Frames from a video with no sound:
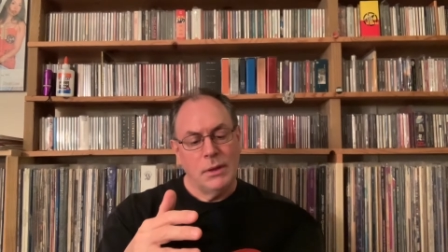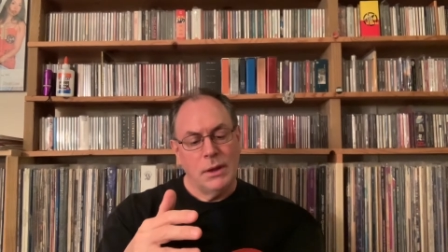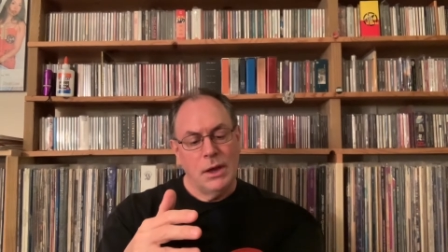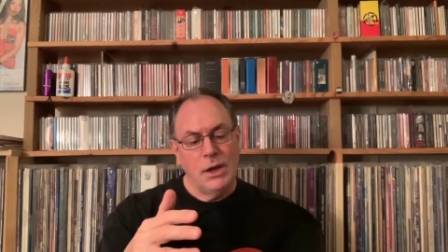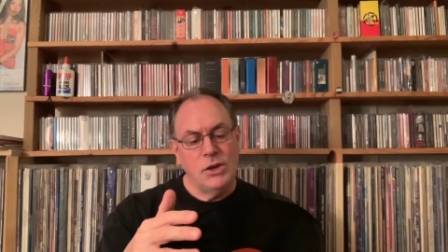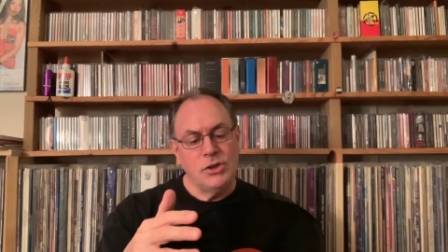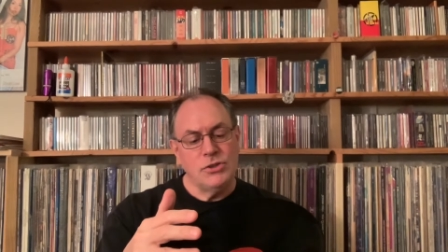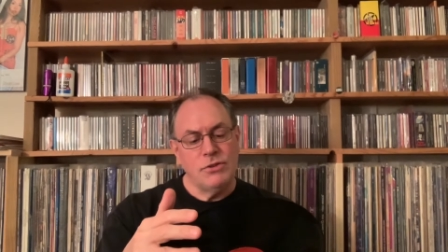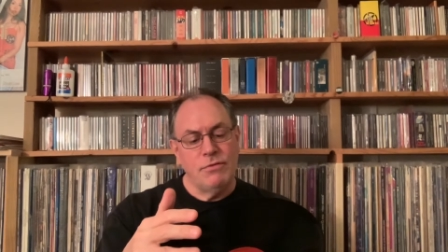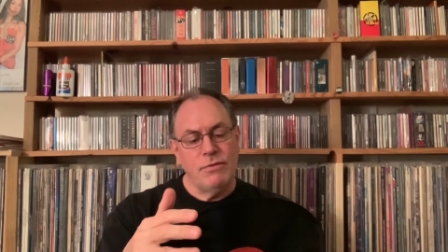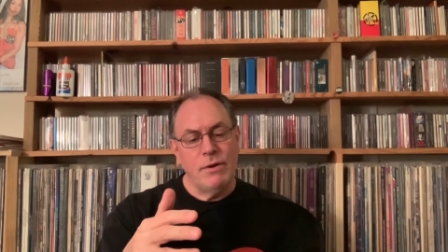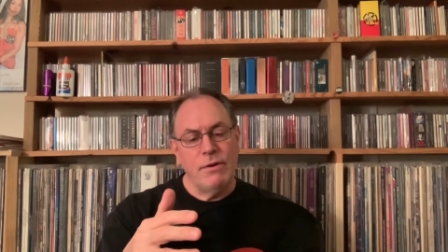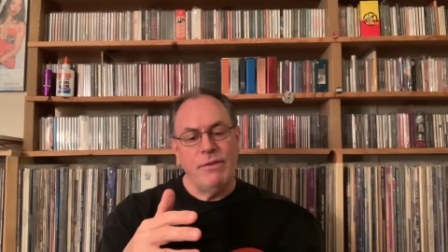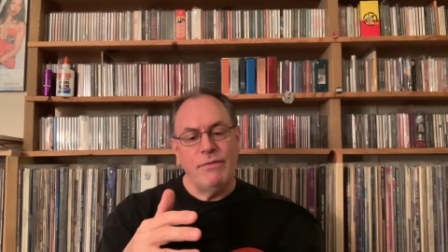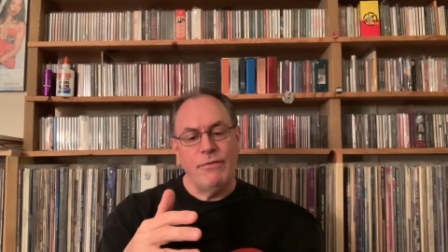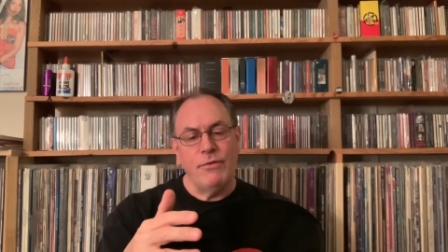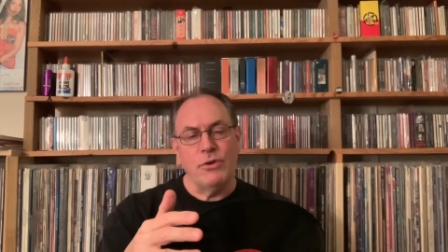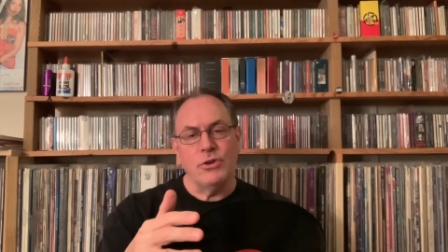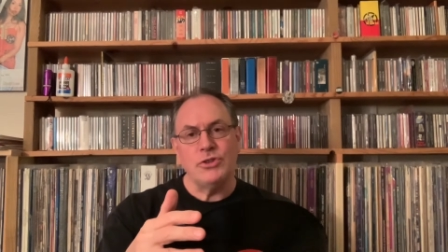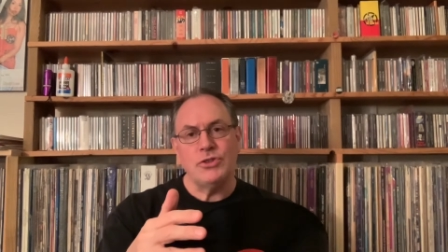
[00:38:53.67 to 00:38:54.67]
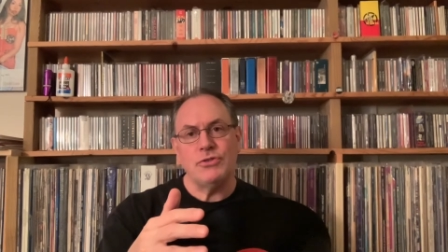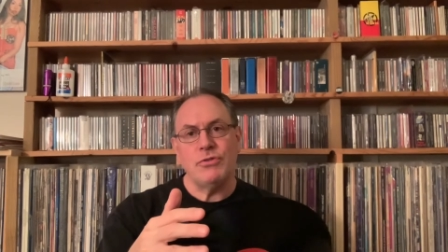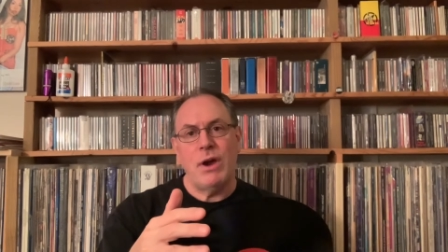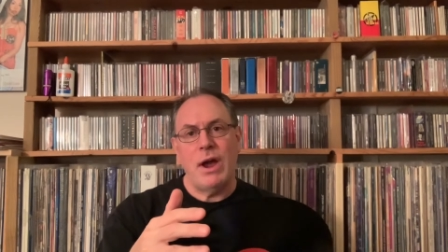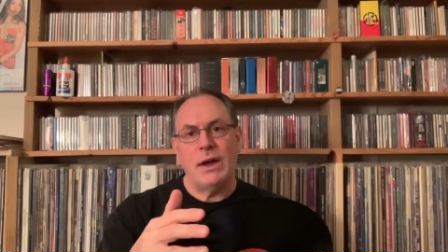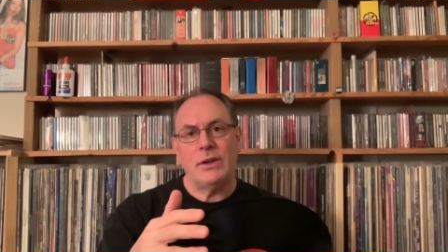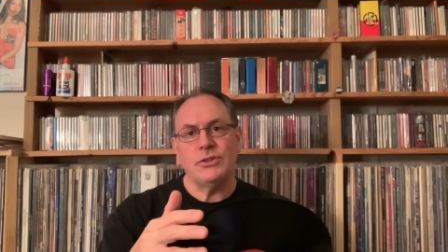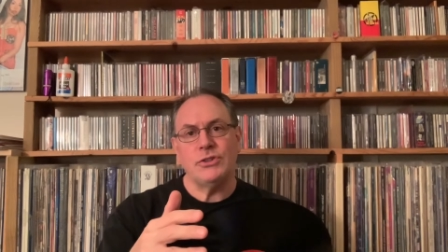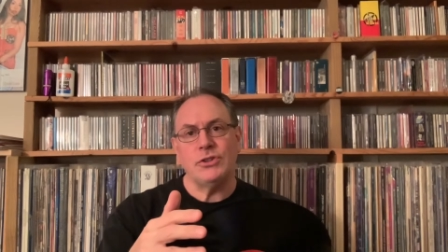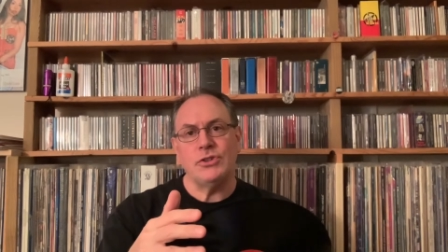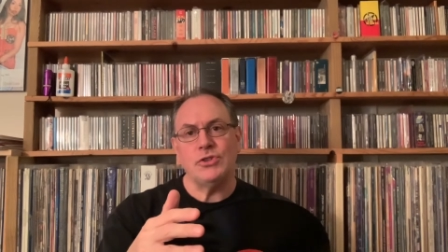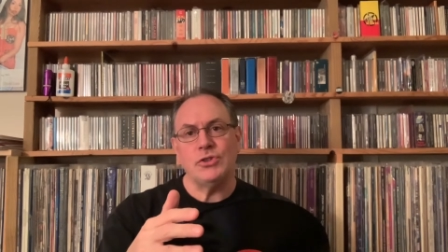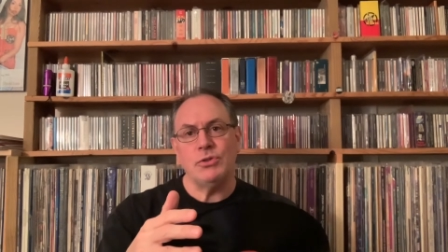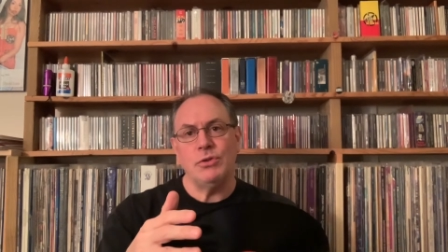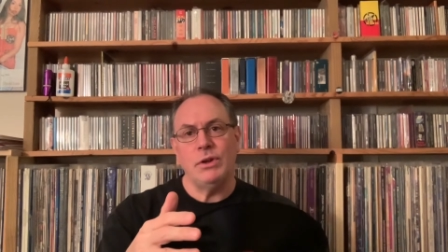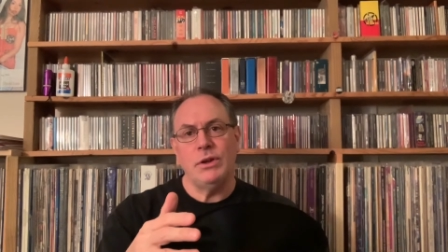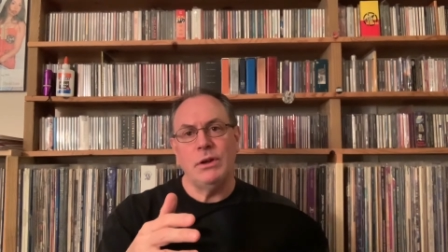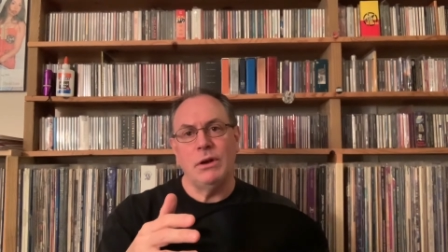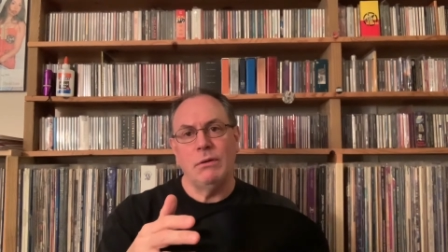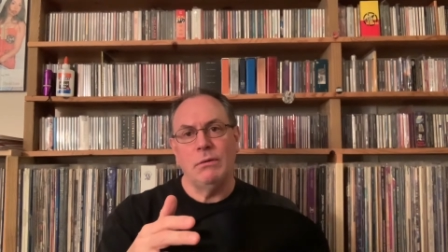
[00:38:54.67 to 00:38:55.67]
is the very first track,
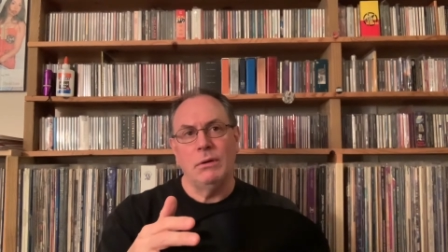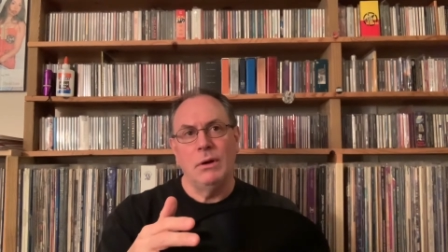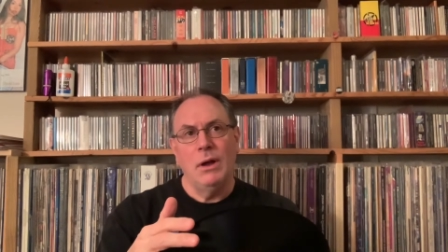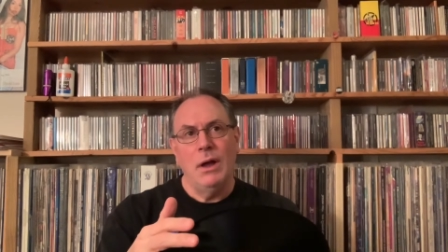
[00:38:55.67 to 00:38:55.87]
Susudio.